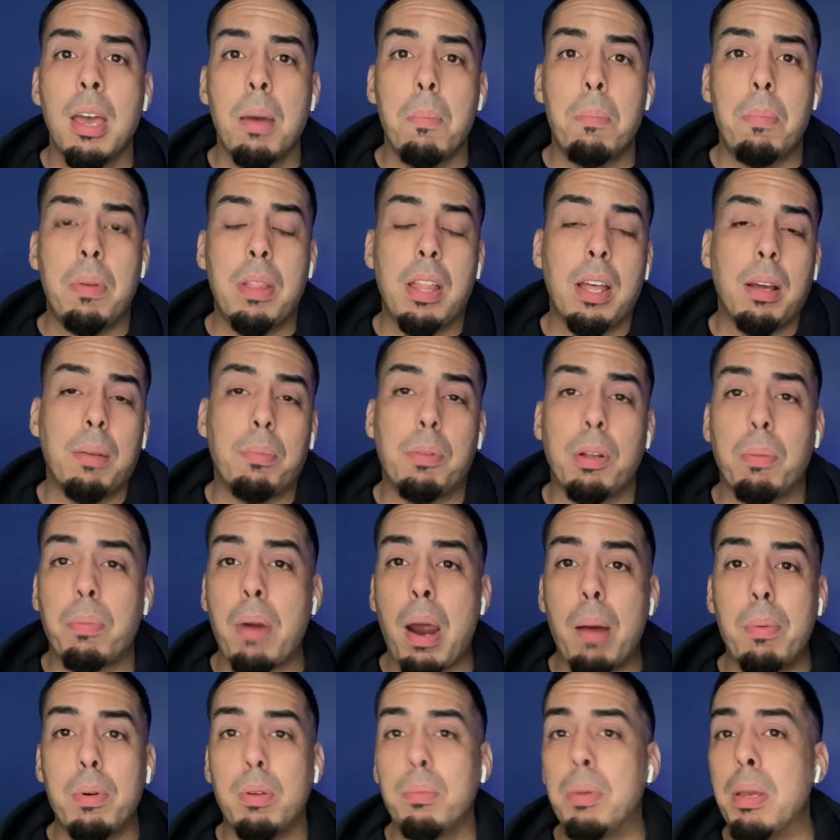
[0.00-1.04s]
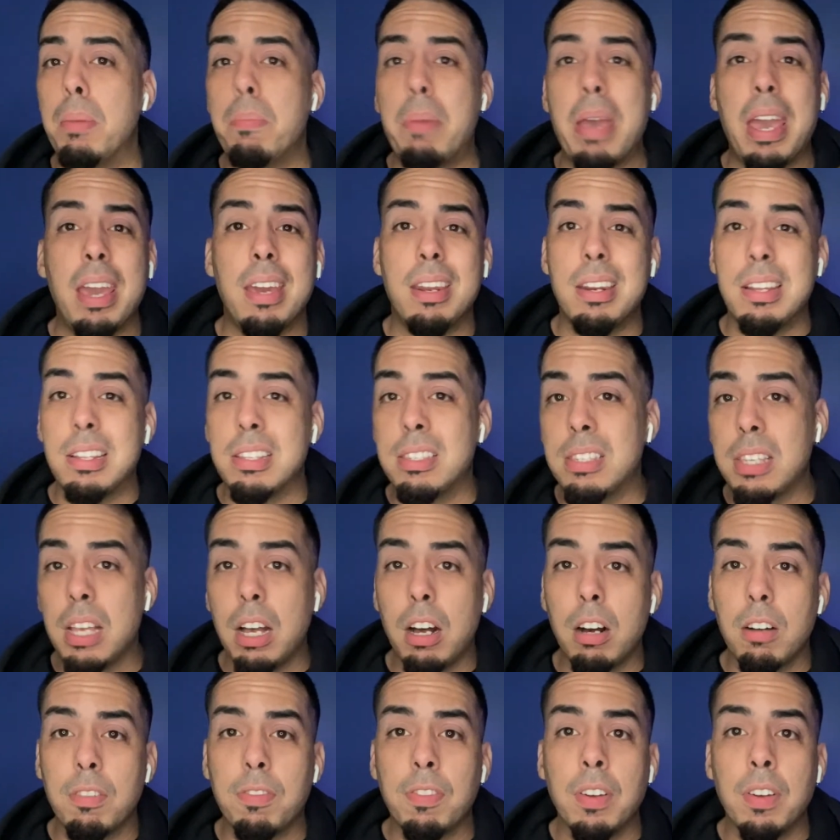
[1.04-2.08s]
The property will be paying itself.